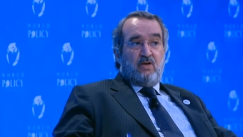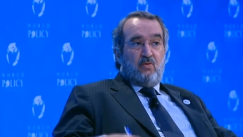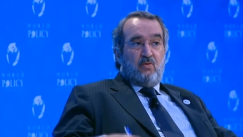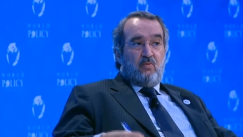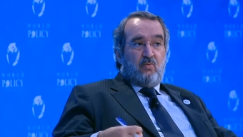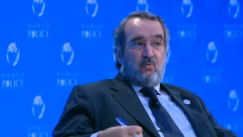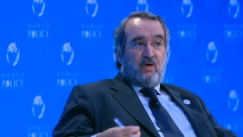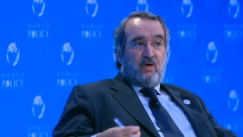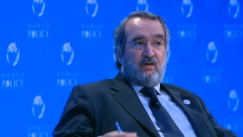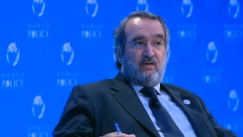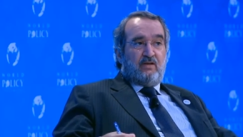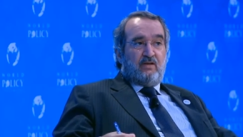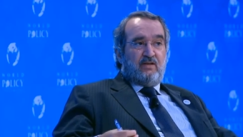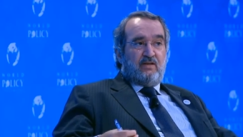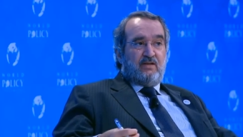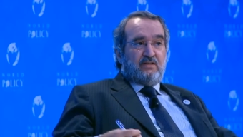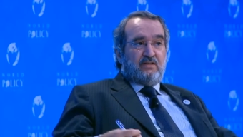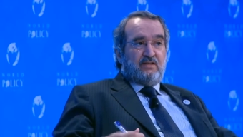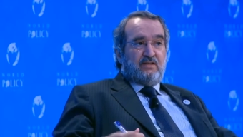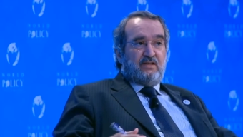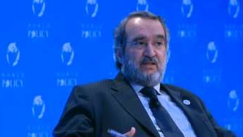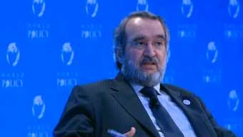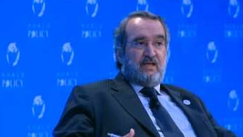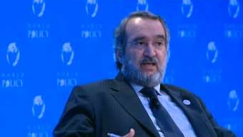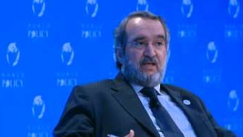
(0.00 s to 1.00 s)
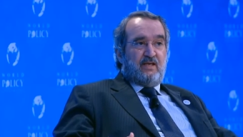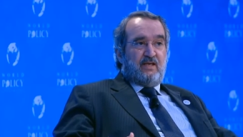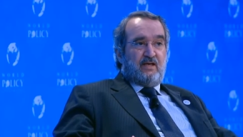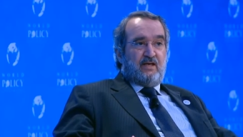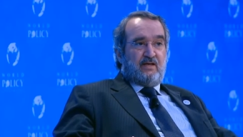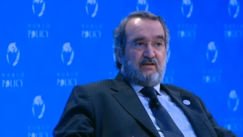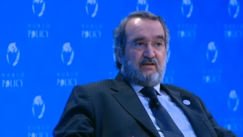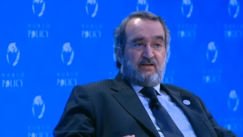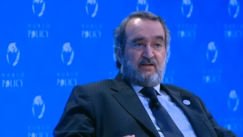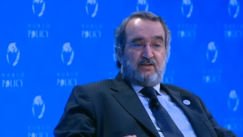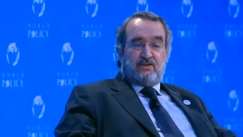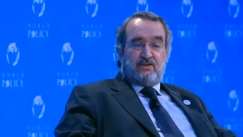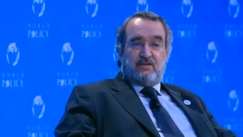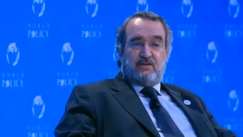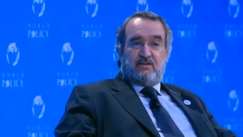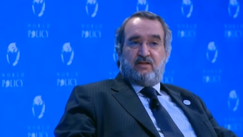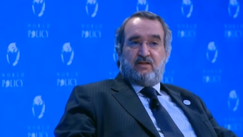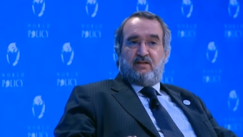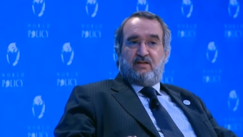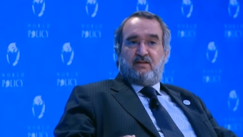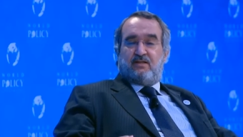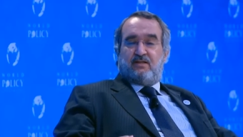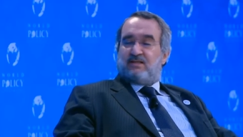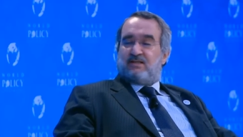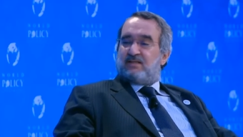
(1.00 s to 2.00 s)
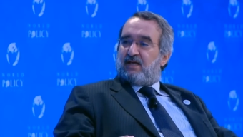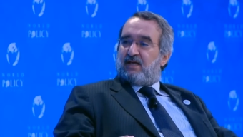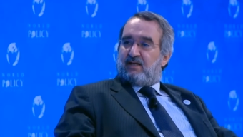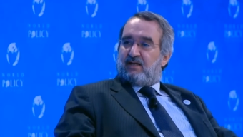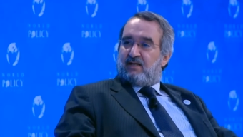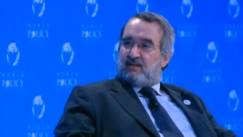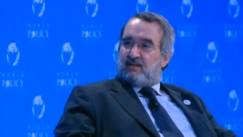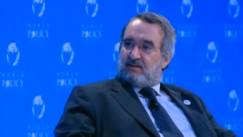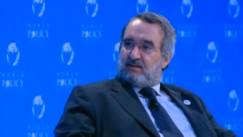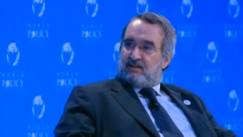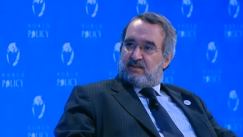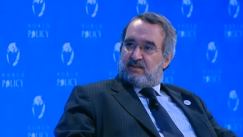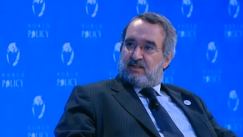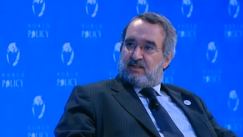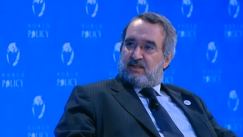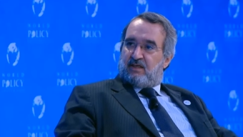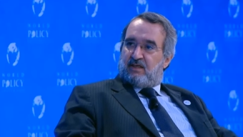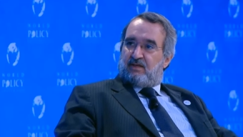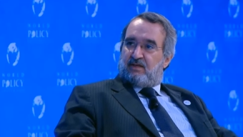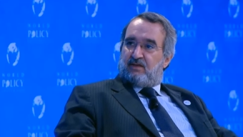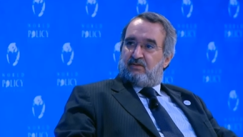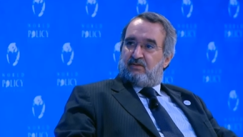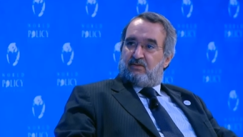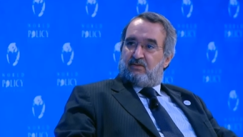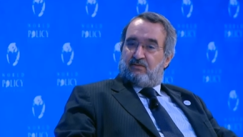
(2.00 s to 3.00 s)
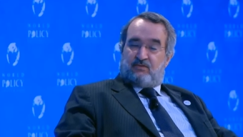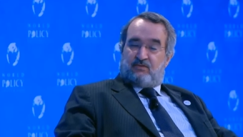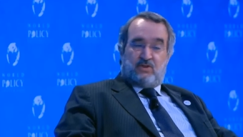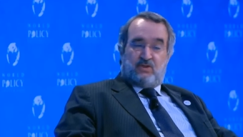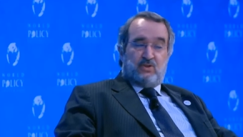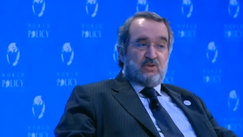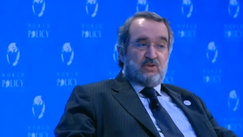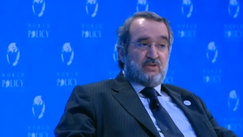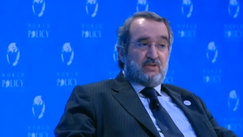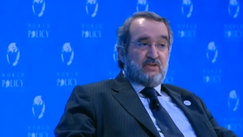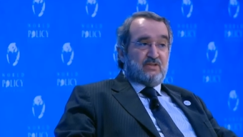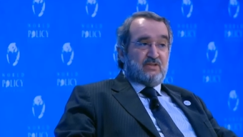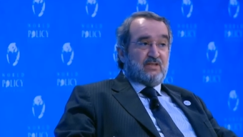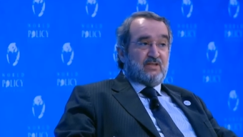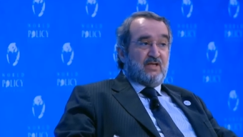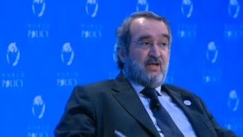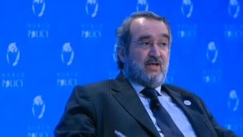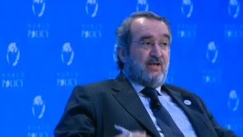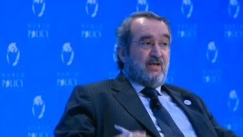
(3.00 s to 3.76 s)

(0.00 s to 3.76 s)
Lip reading: One is the non-aggression, and the second is the non-interventionist.